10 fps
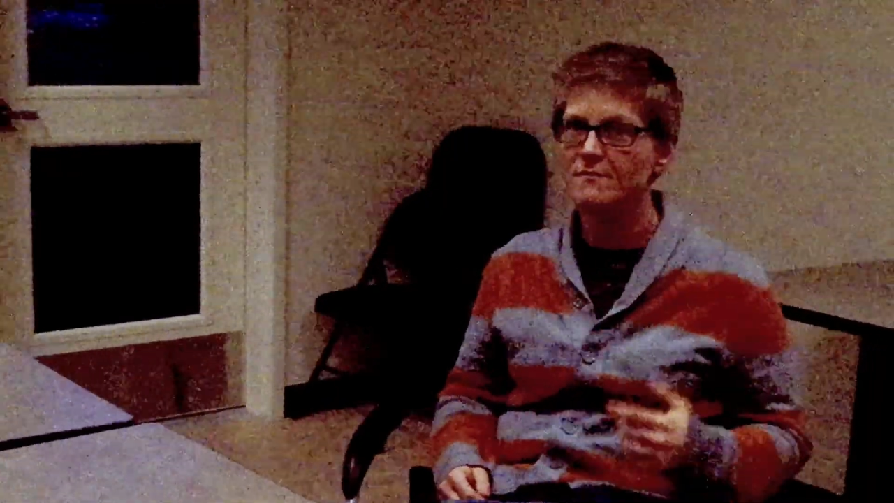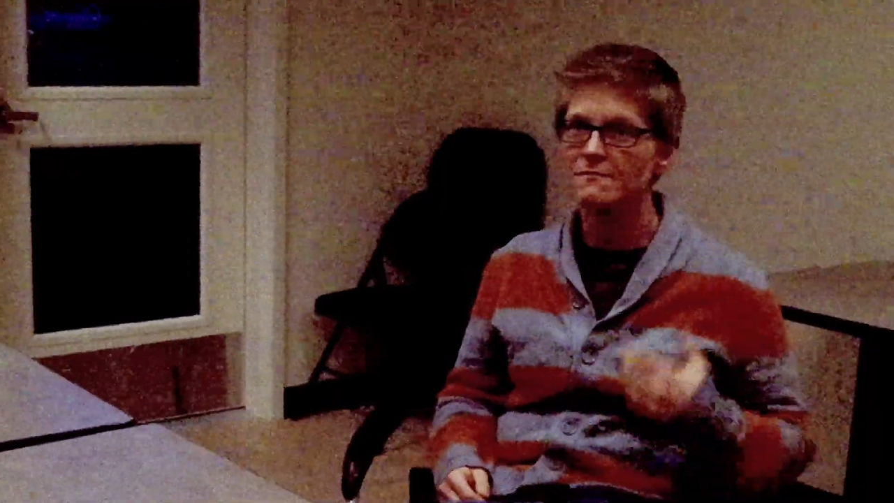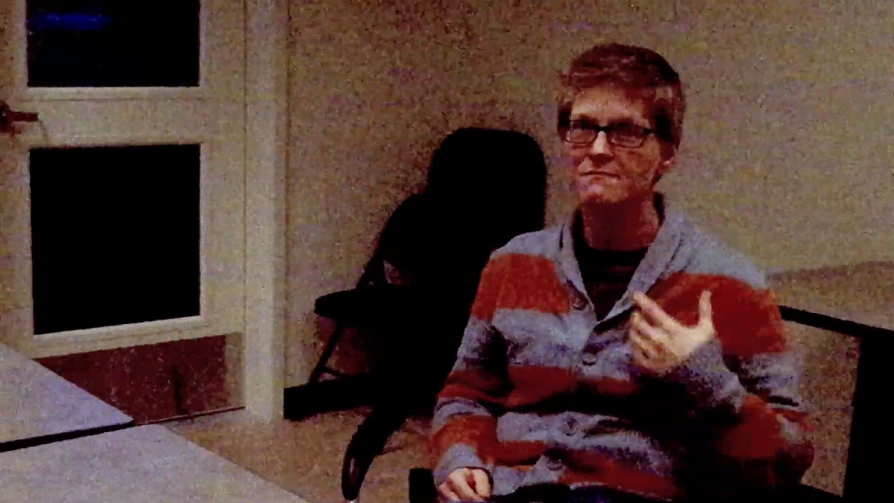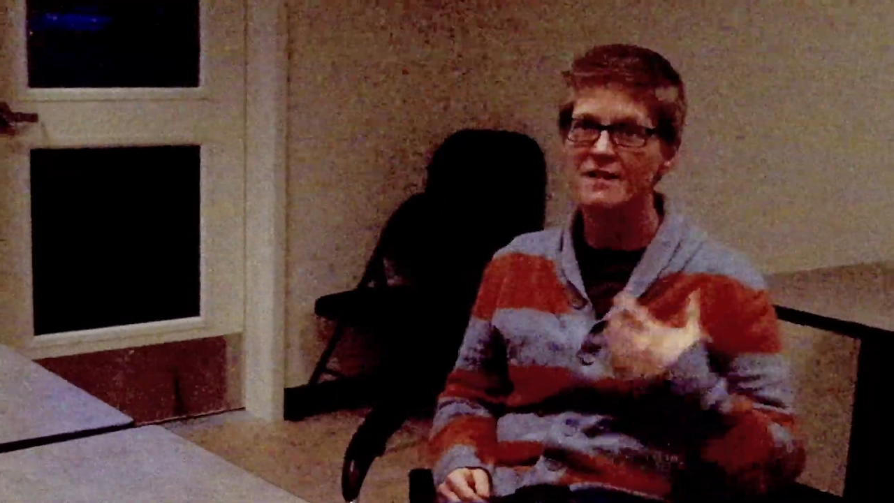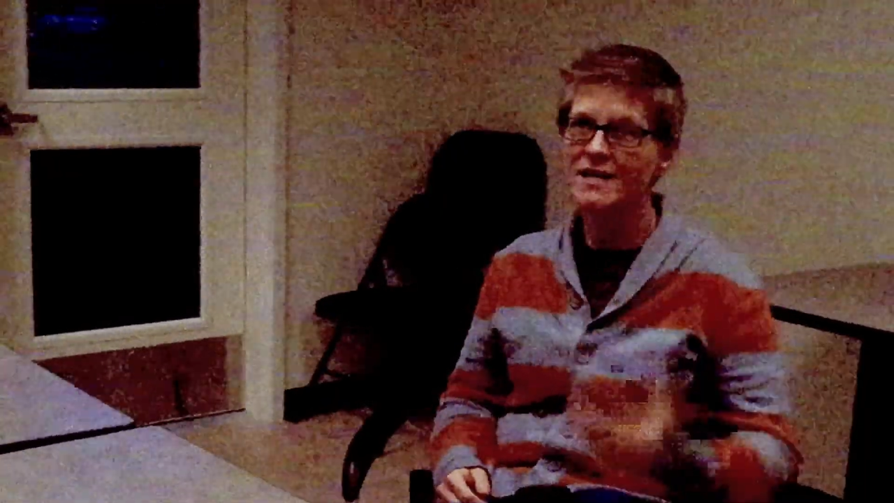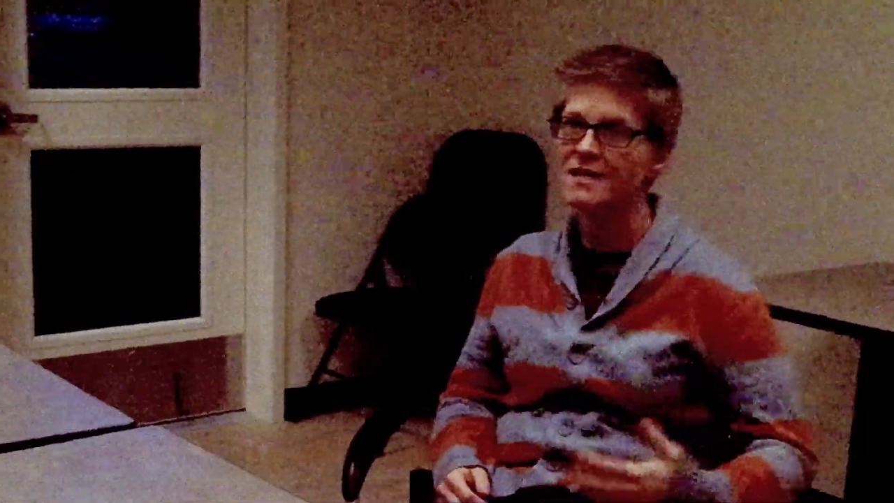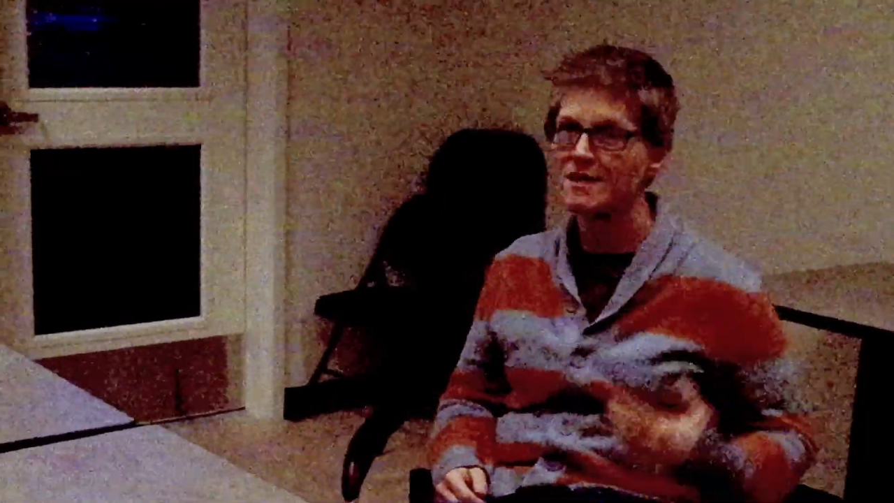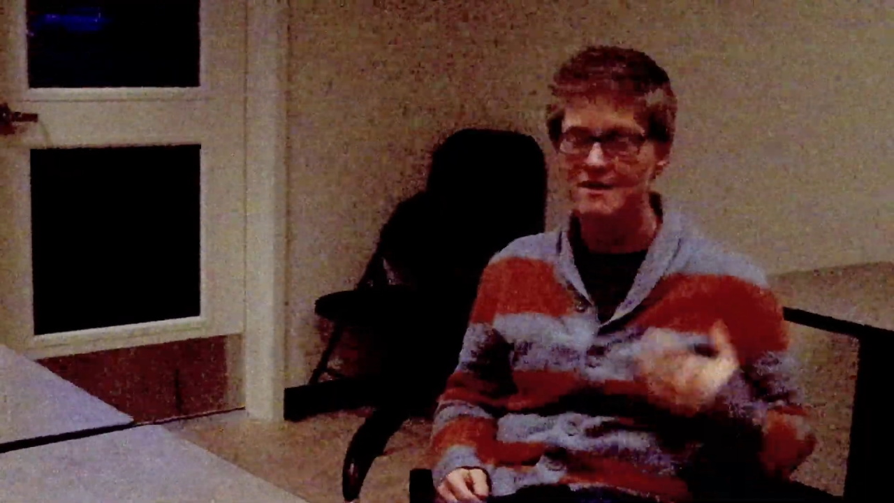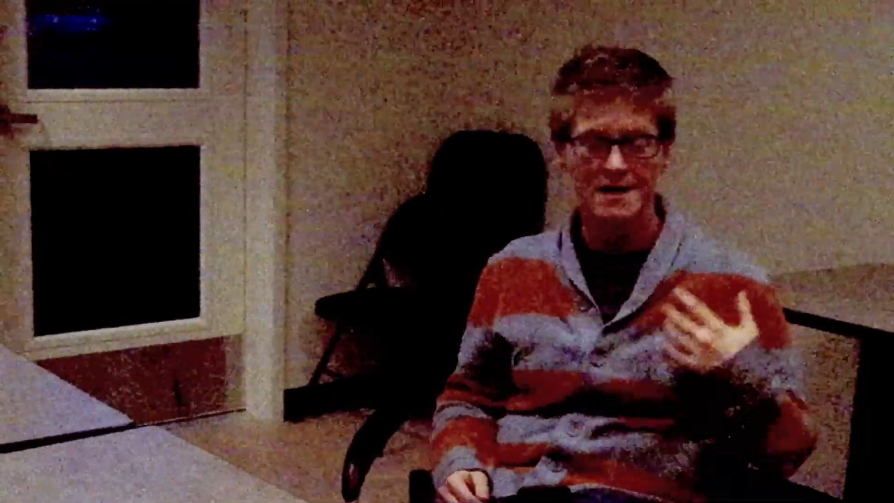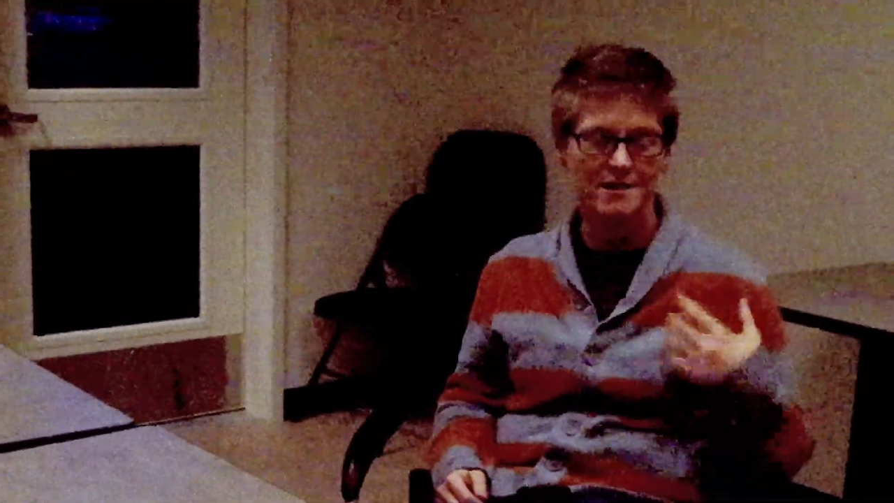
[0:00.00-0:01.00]

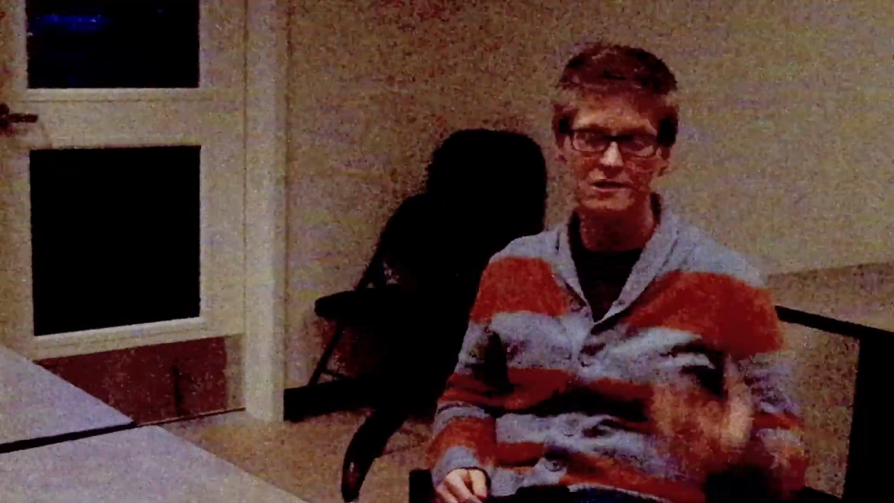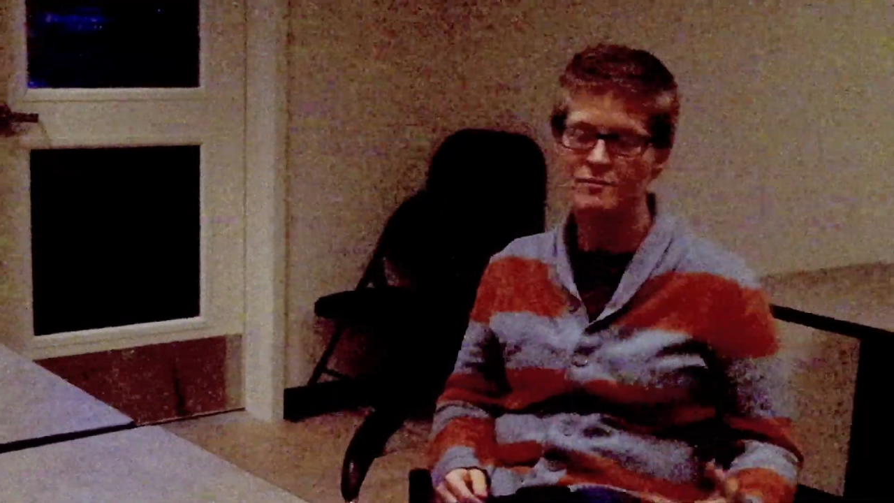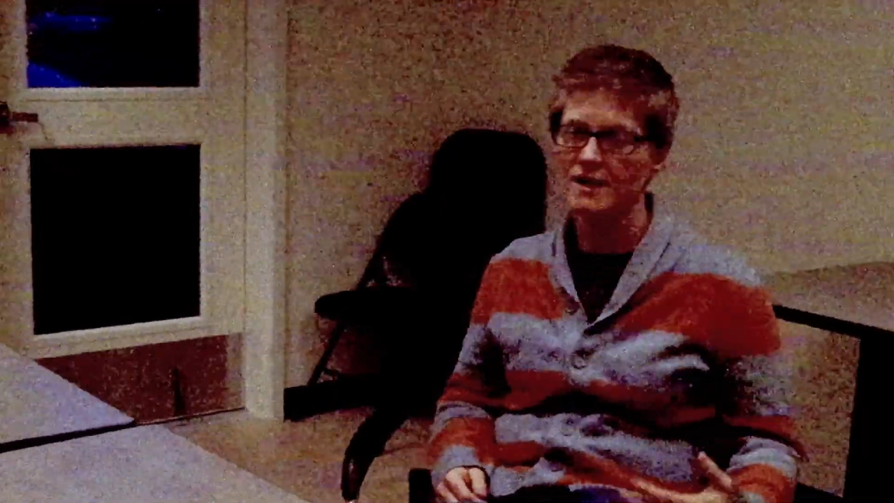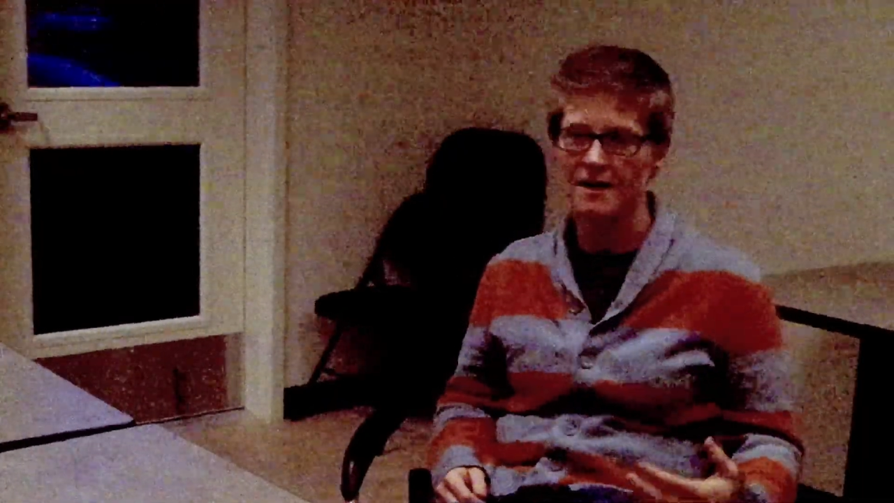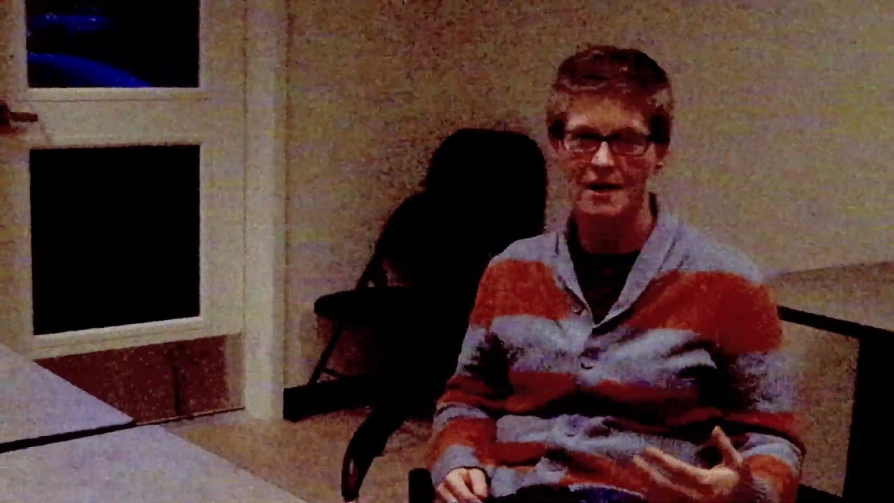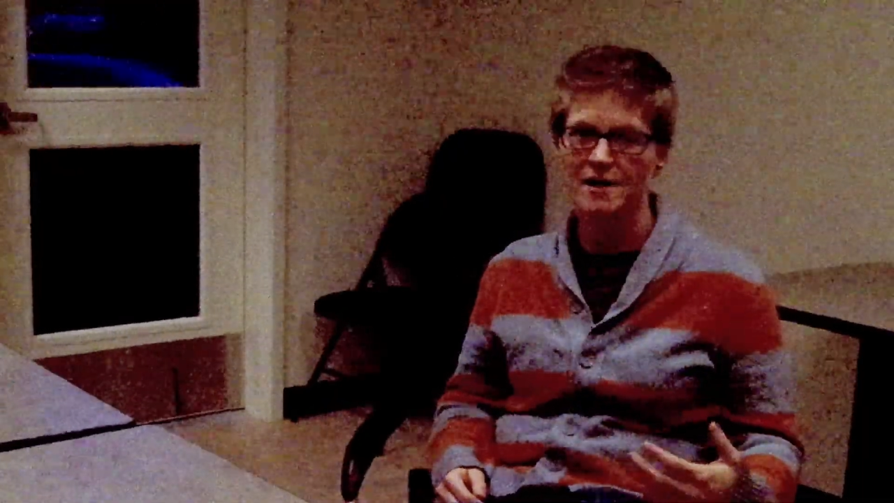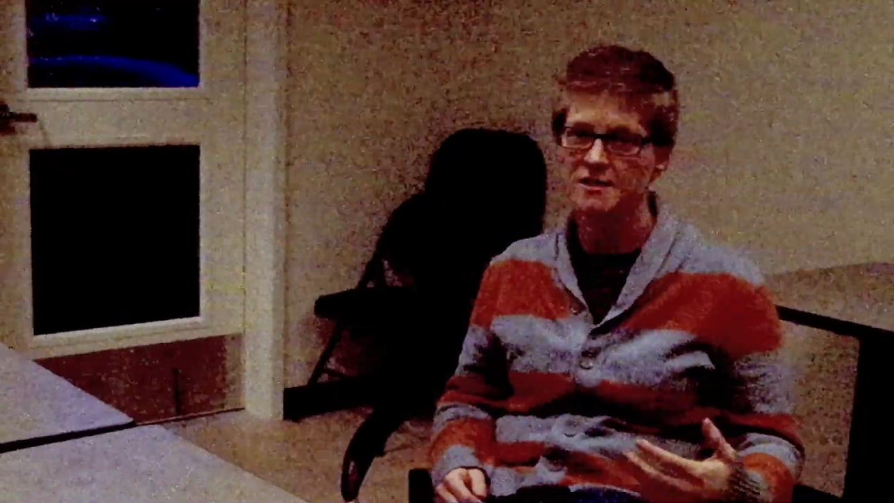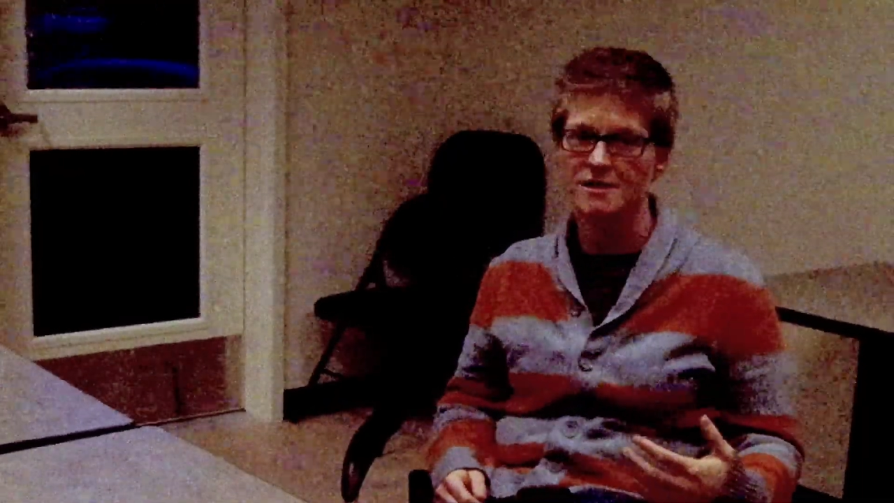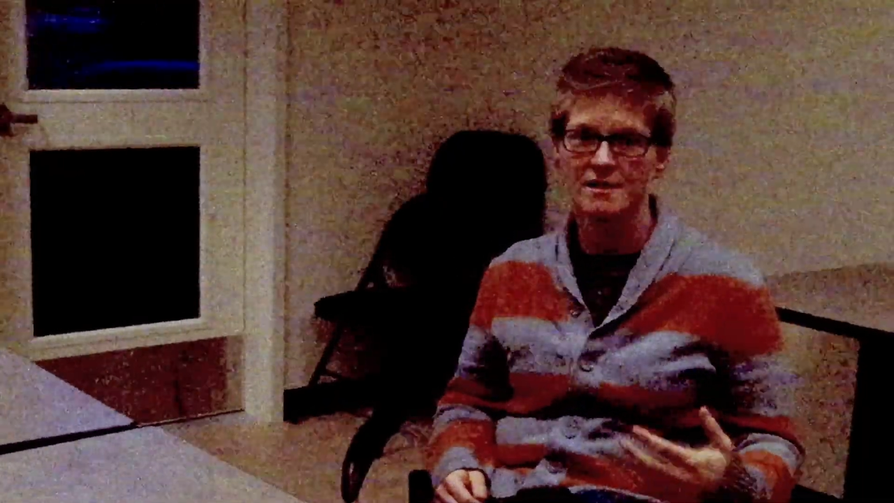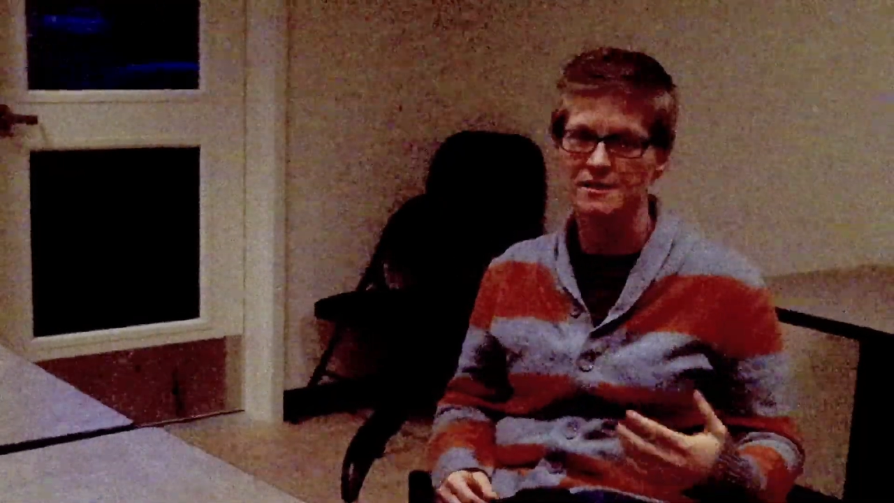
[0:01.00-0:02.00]
making that human connection